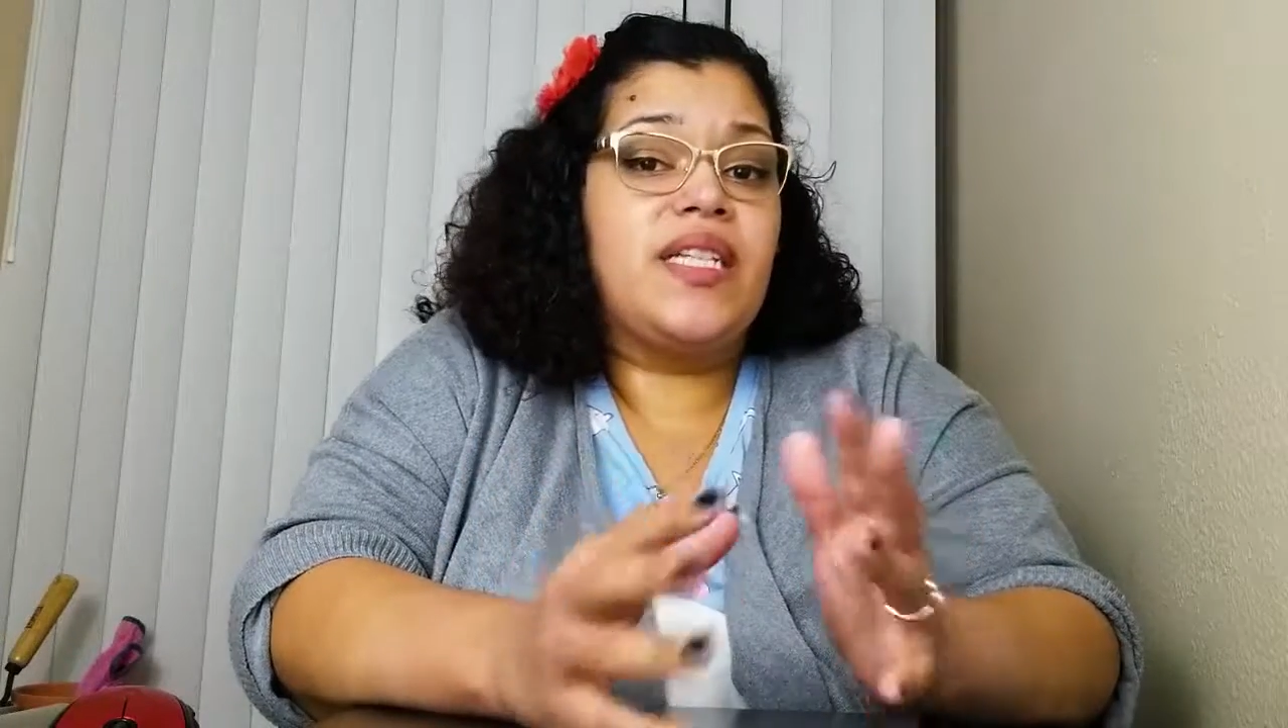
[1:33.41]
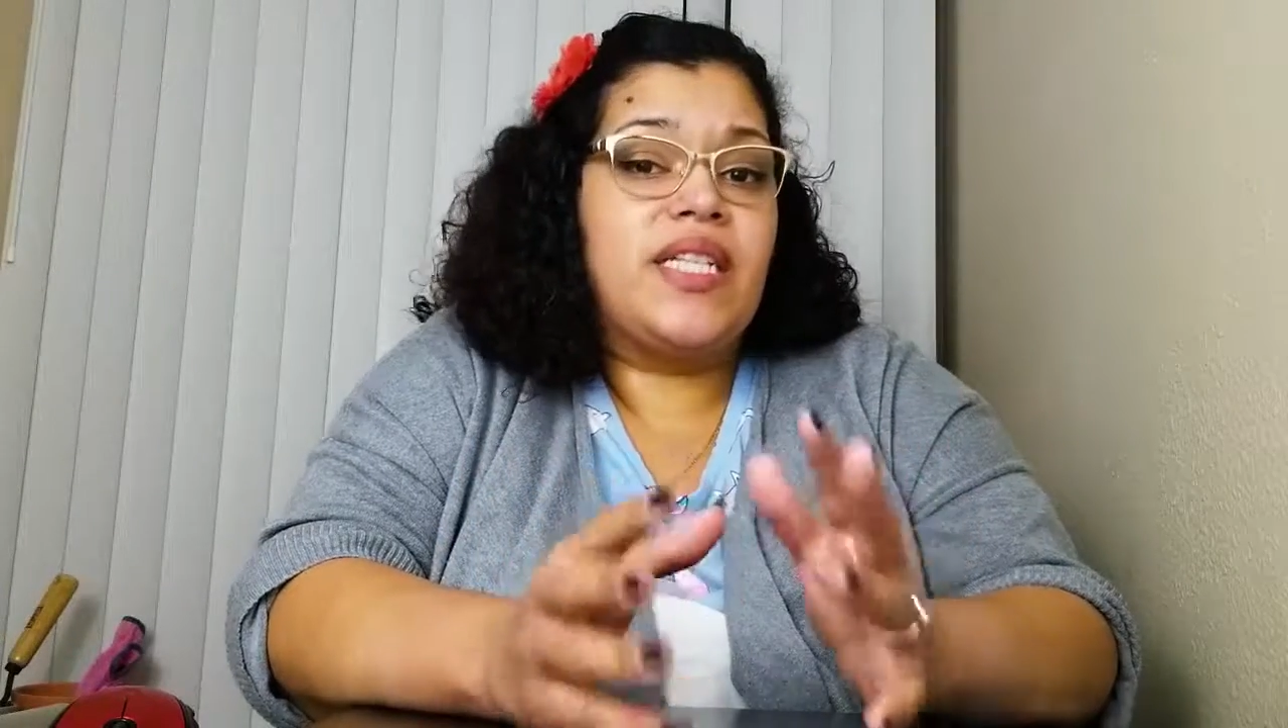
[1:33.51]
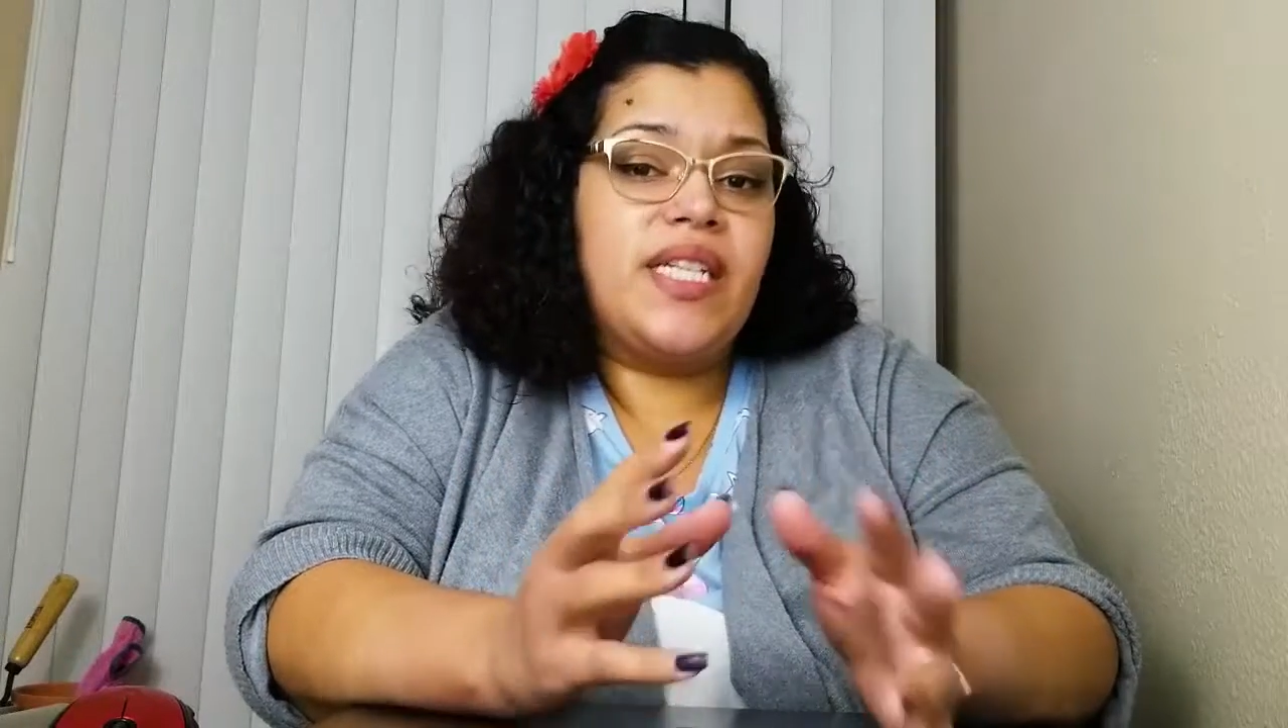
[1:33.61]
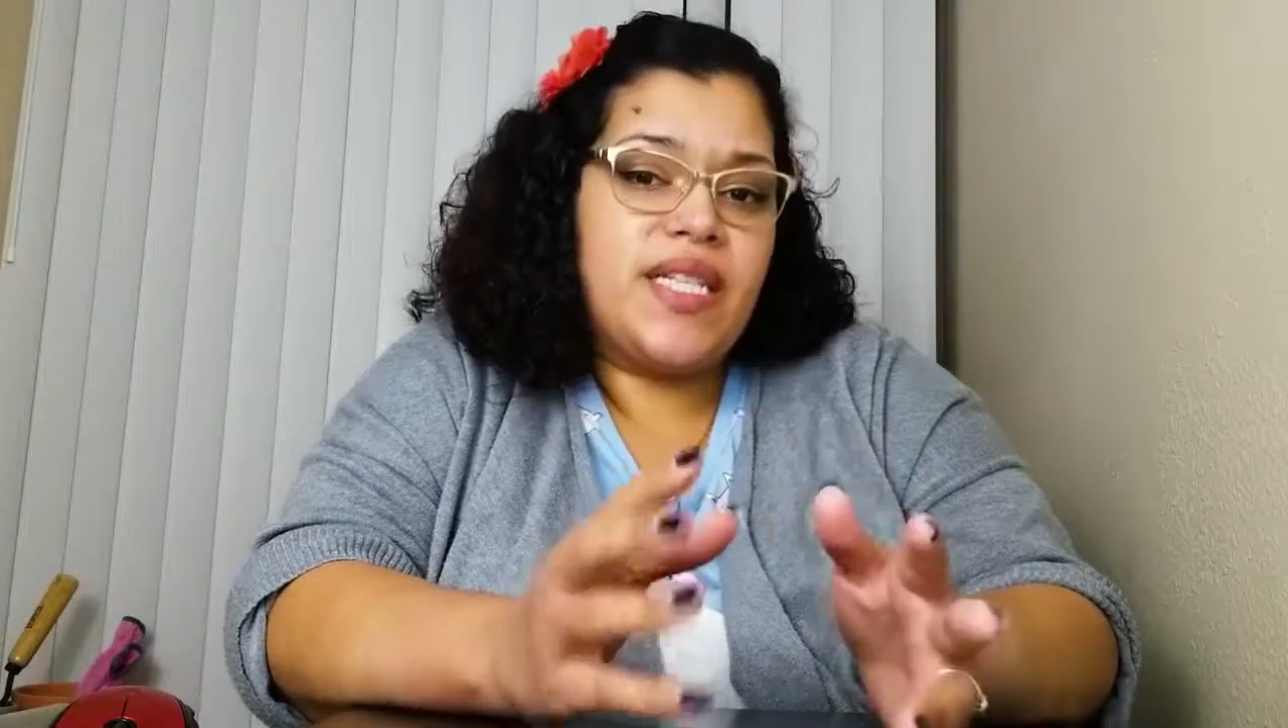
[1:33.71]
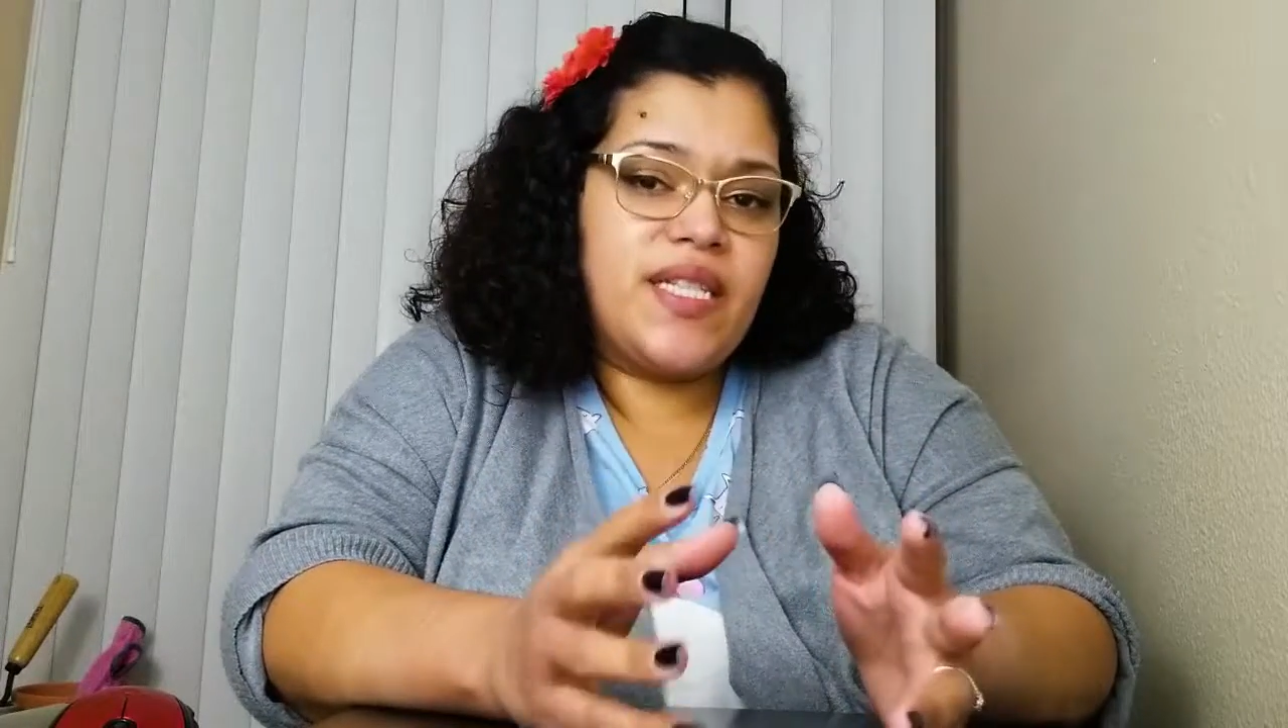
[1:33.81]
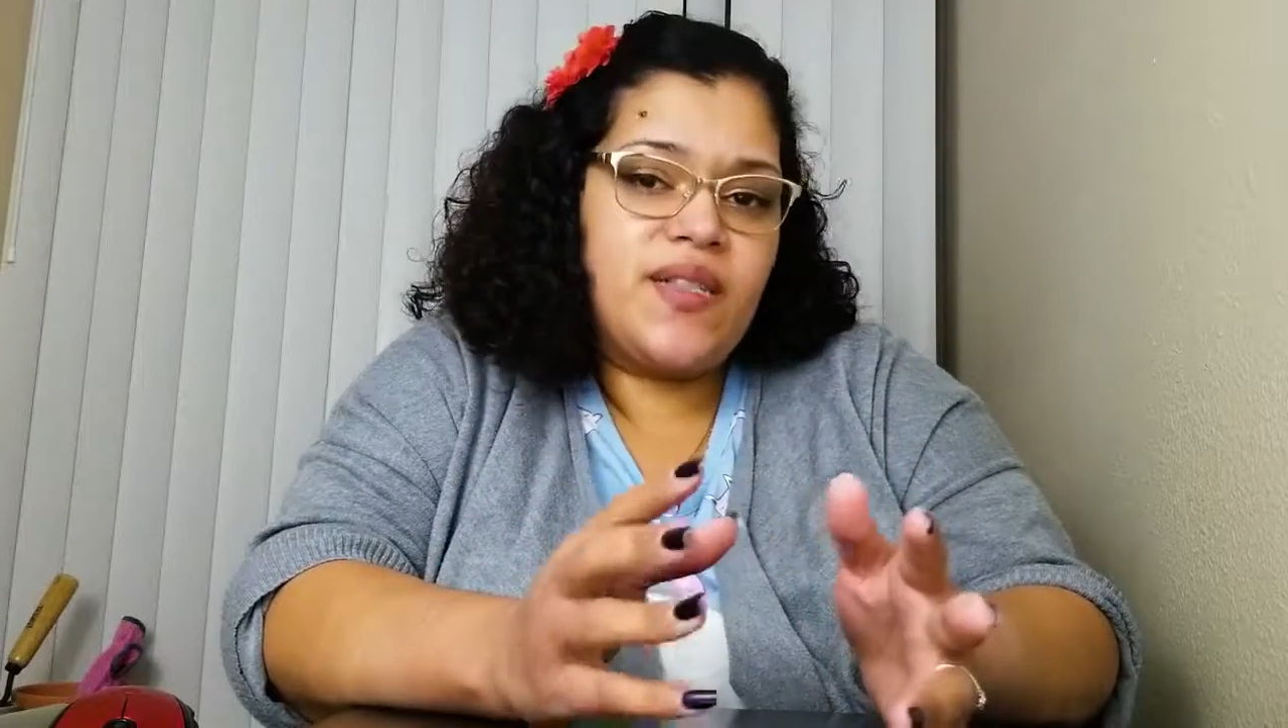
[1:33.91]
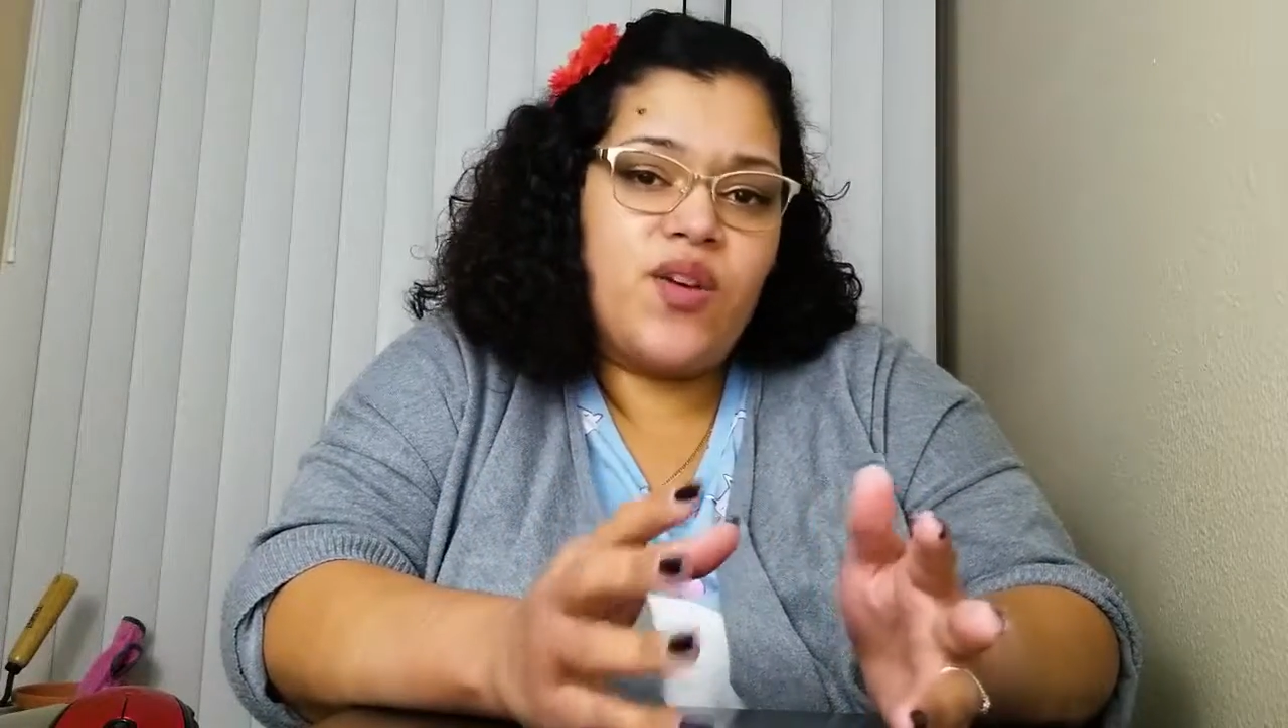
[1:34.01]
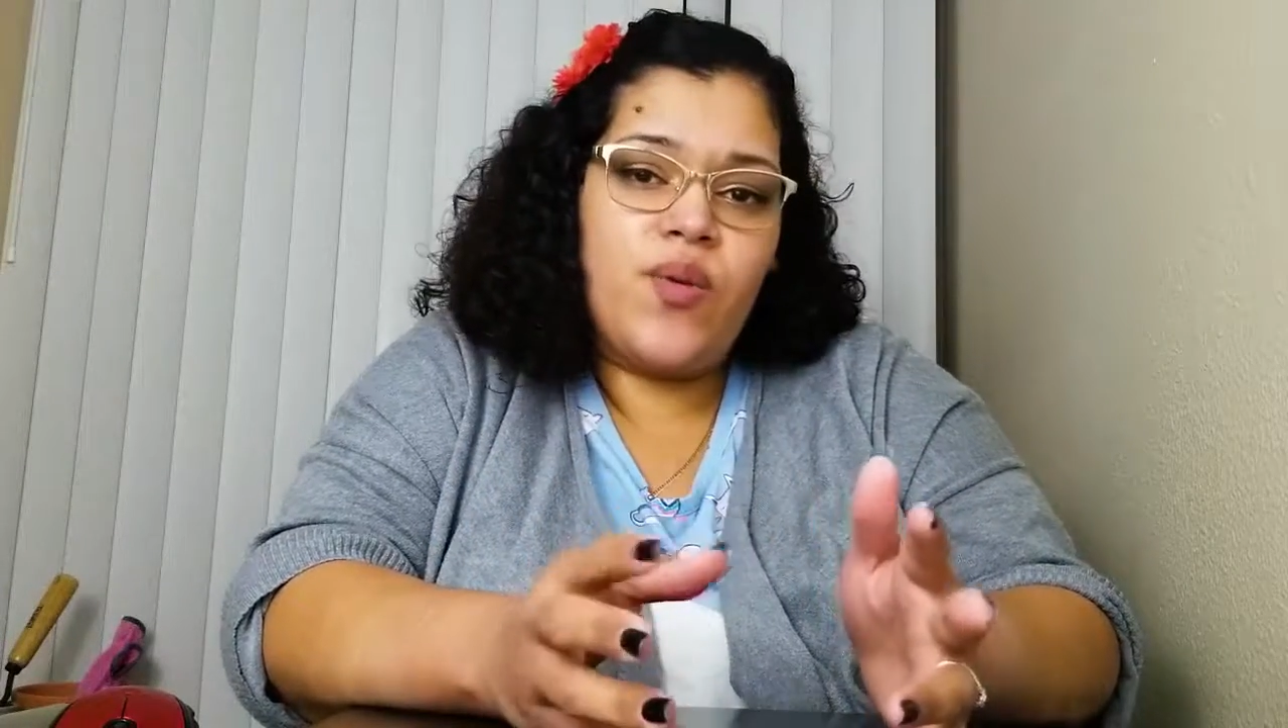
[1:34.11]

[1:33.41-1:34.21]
telekinesis